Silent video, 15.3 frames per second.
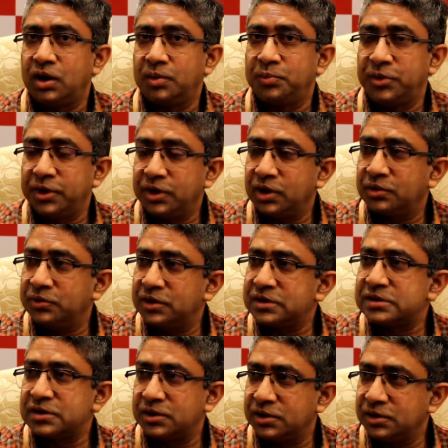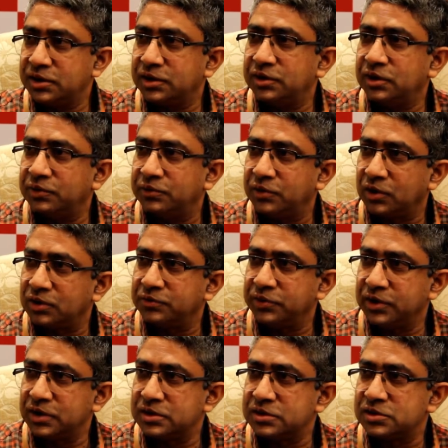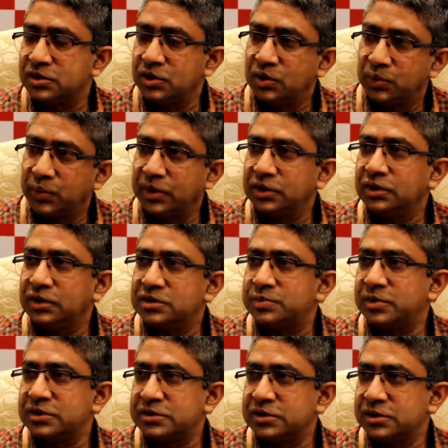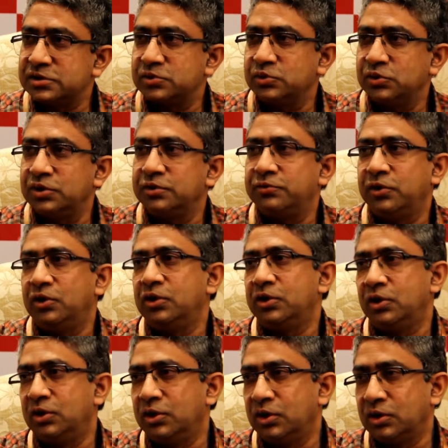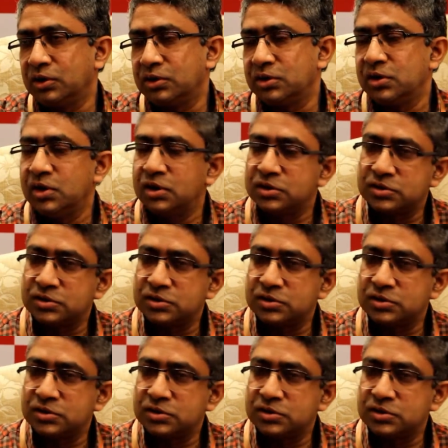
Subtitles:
predict with a certain degree of confidence whether this person is going to default or not.